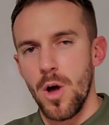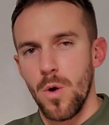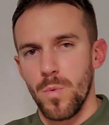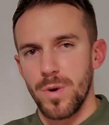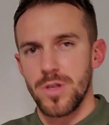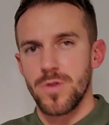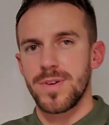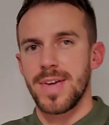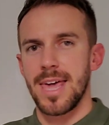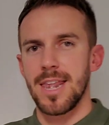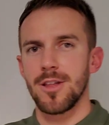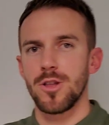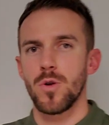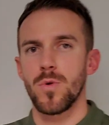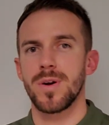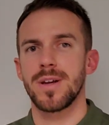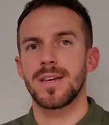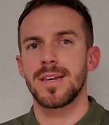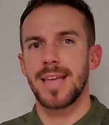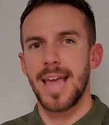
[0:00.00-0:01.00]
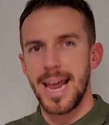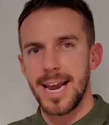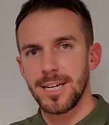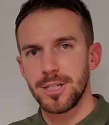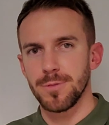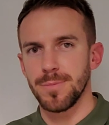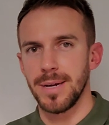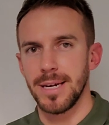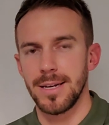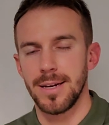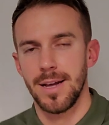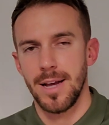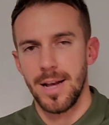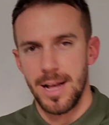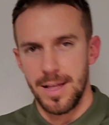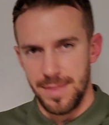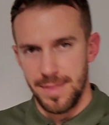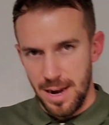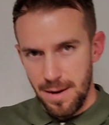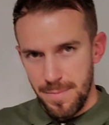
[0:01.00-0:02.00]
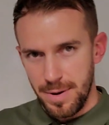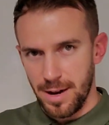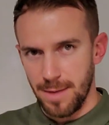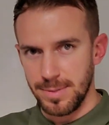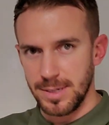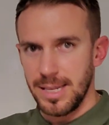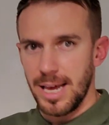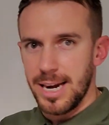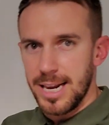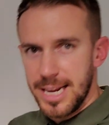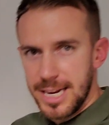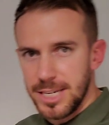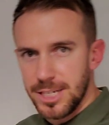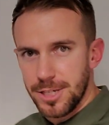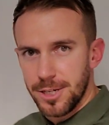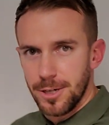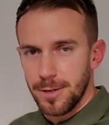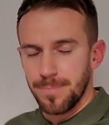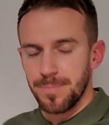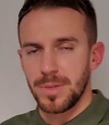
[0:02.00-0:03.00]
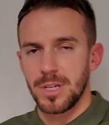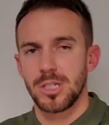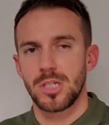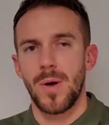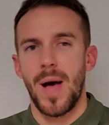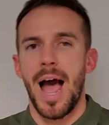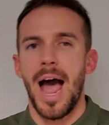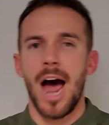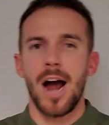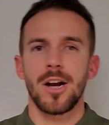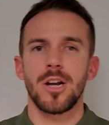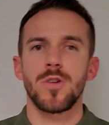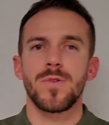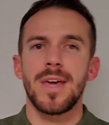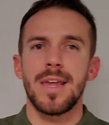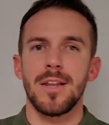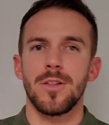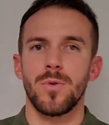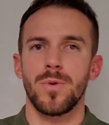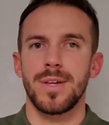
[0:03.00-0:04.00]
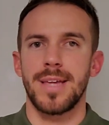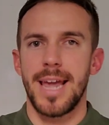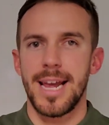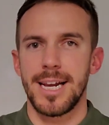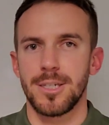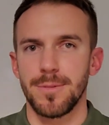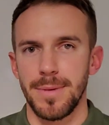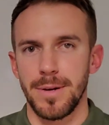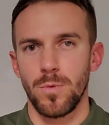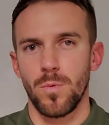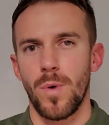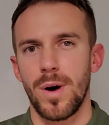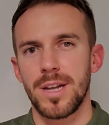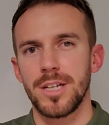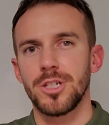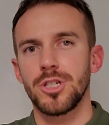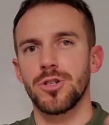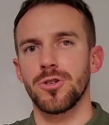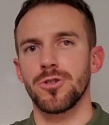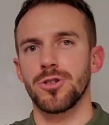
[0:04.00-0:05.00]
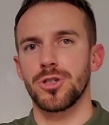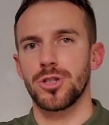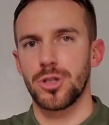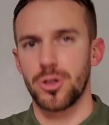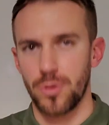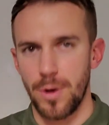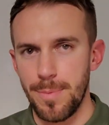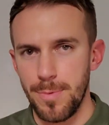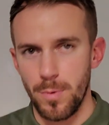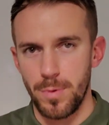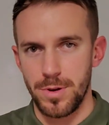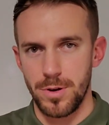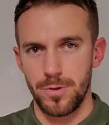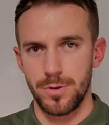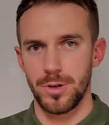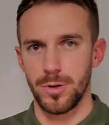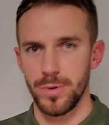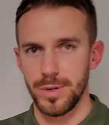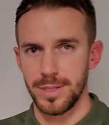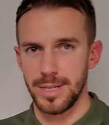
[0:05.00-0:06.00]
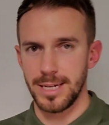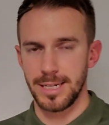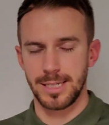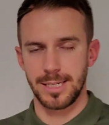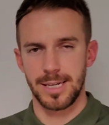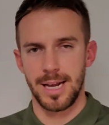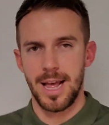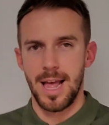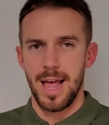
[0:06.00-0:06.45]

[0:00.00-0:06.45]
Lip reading: When you get into engagement, then it becomes a lot easier. So how do you get into engagement? What is your script when you're doing this?